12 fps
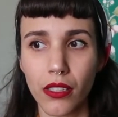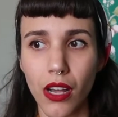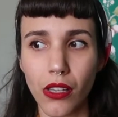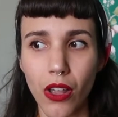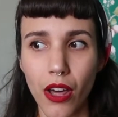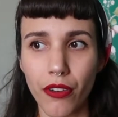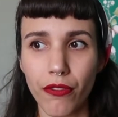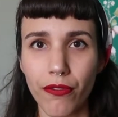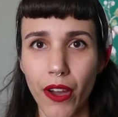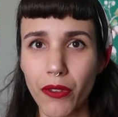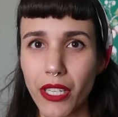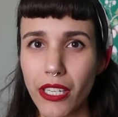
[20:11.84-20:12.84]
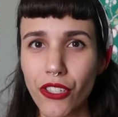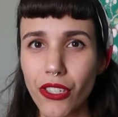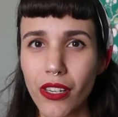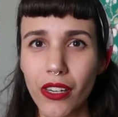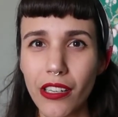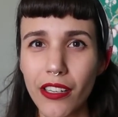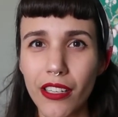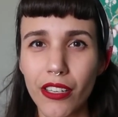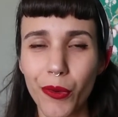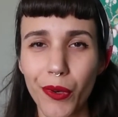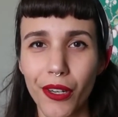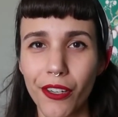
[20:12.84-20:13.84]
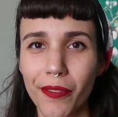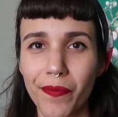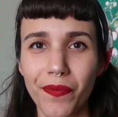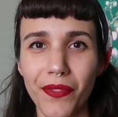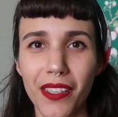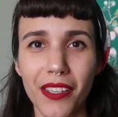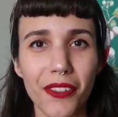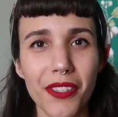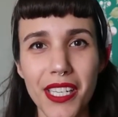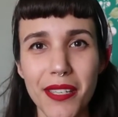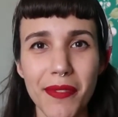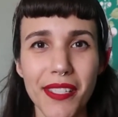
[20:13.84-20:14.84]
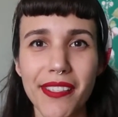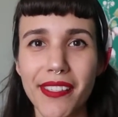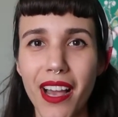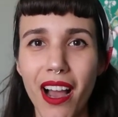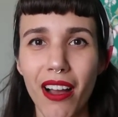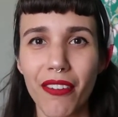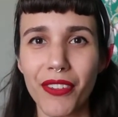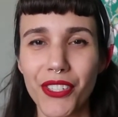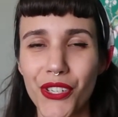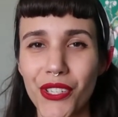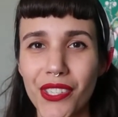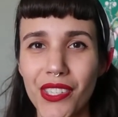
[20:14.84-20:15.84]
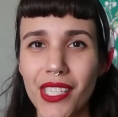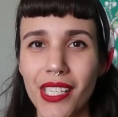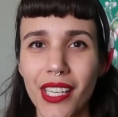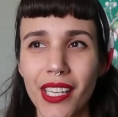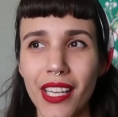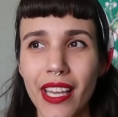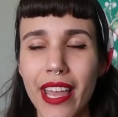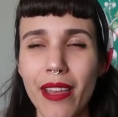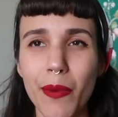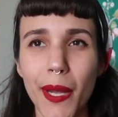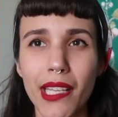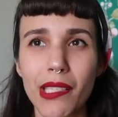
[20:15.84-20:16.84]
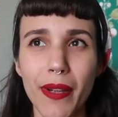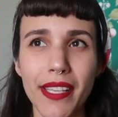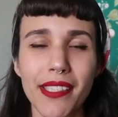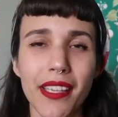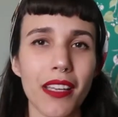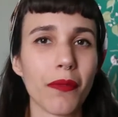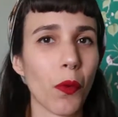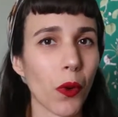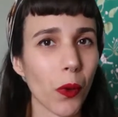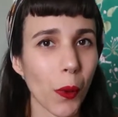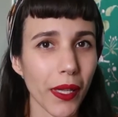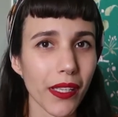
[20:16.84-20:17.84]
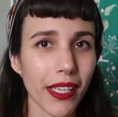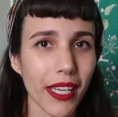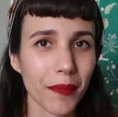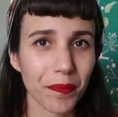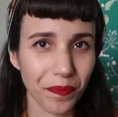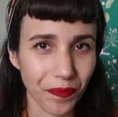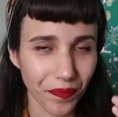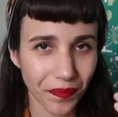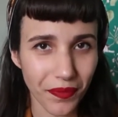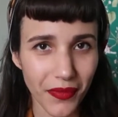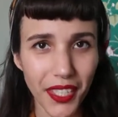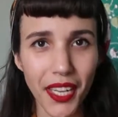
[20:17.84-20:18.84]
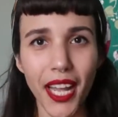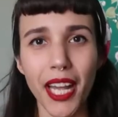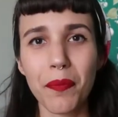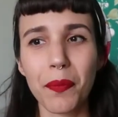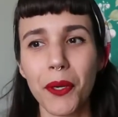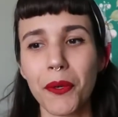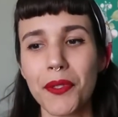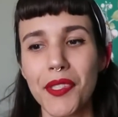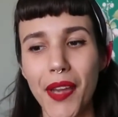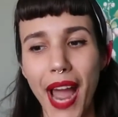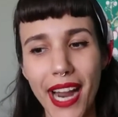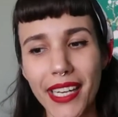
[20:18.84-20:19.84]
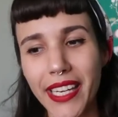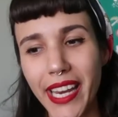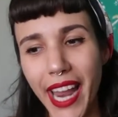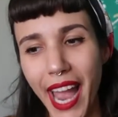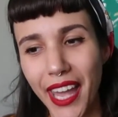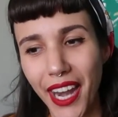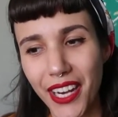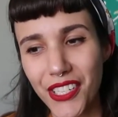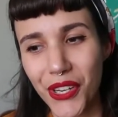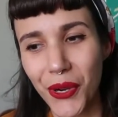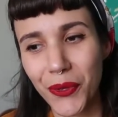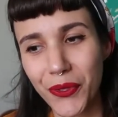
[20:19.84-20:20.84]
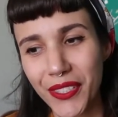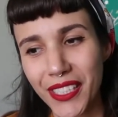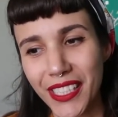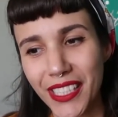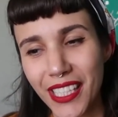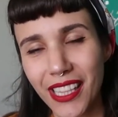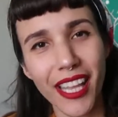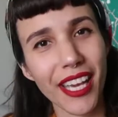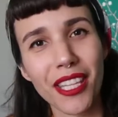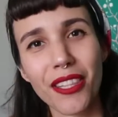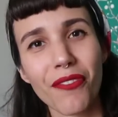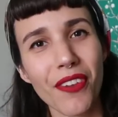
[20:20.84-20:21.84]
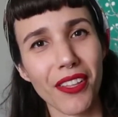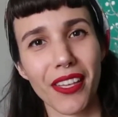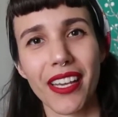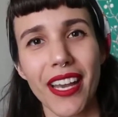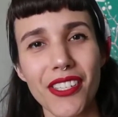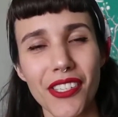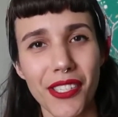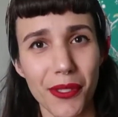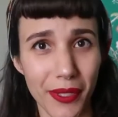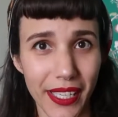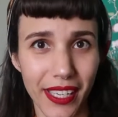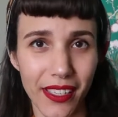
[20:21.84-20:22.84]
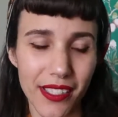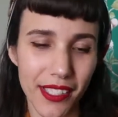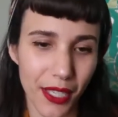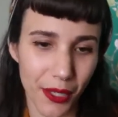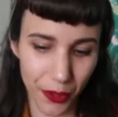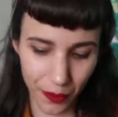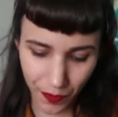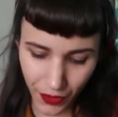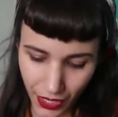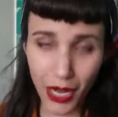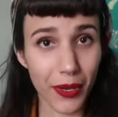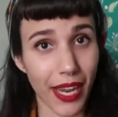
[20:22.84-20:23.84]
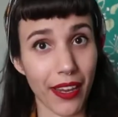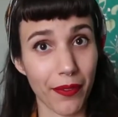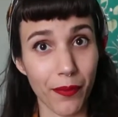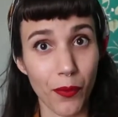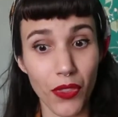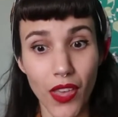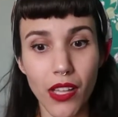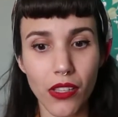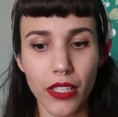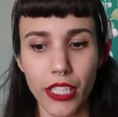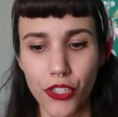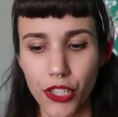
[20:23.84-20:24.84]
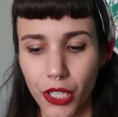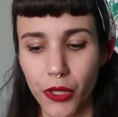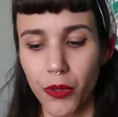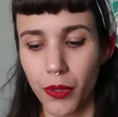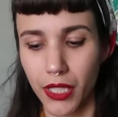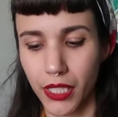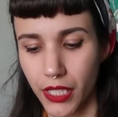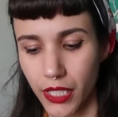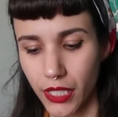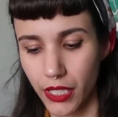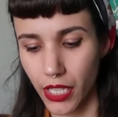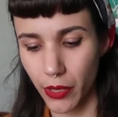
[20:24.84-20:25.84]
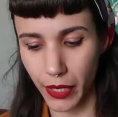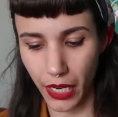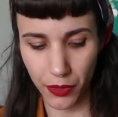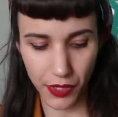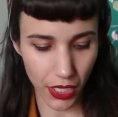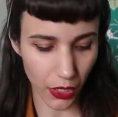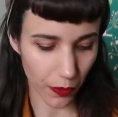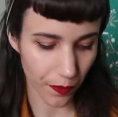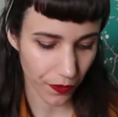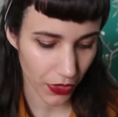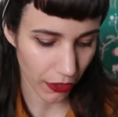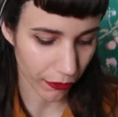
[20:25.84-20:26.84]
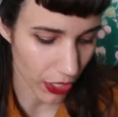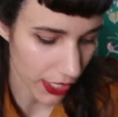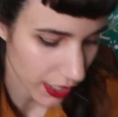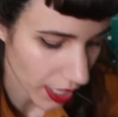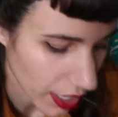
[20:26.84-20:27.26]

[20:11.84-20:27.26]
a lot of foundation on or cream and stuff. It just, it makes my skin more oily and prone to acne and I don't like the feeling. I just don't like it. So Okay, with that long intro, here we go. So the first